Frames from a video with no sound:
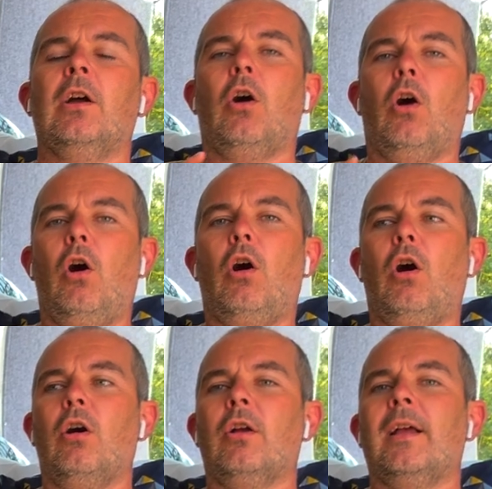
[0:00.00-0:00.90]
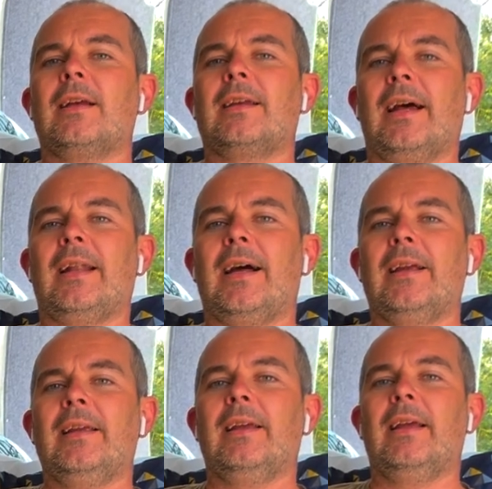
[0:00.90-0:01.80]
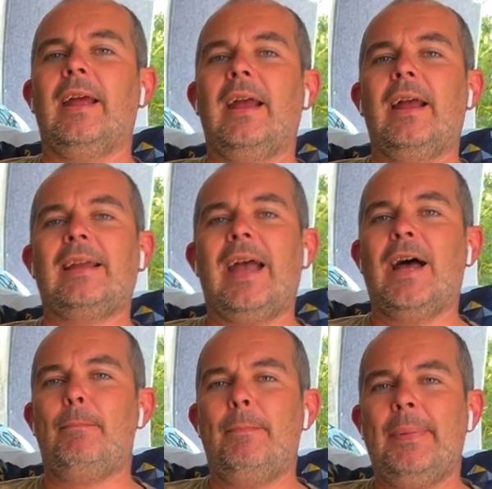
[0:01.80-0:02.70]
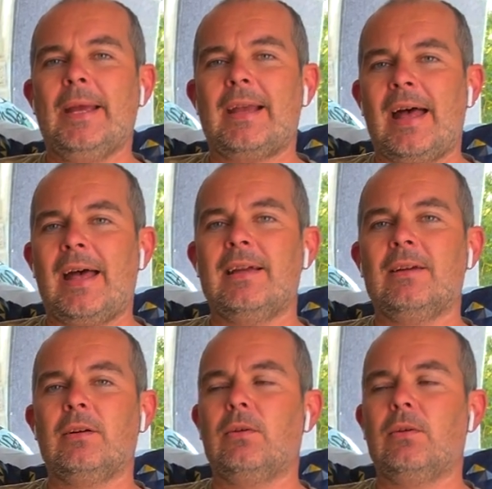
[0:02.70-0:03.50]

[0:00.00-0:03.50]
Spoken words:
or can I get a bigger